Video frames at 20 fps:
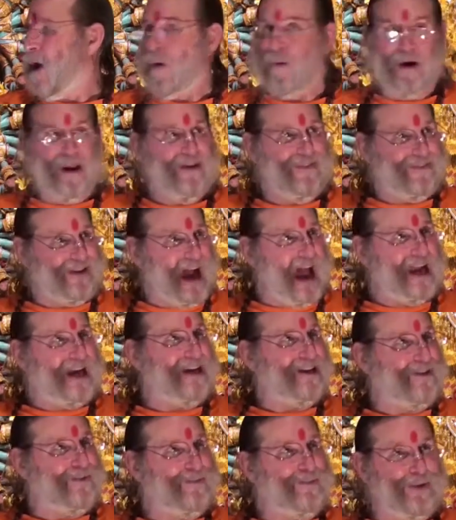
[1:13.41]
We've
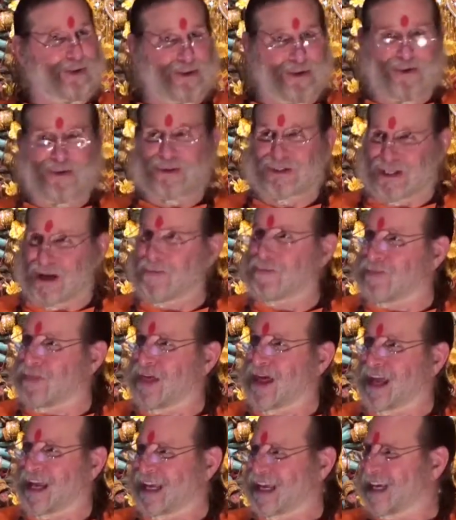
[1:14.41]
got to produce
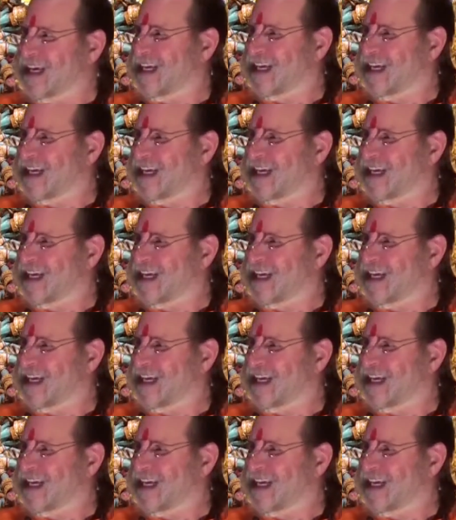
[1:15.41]
something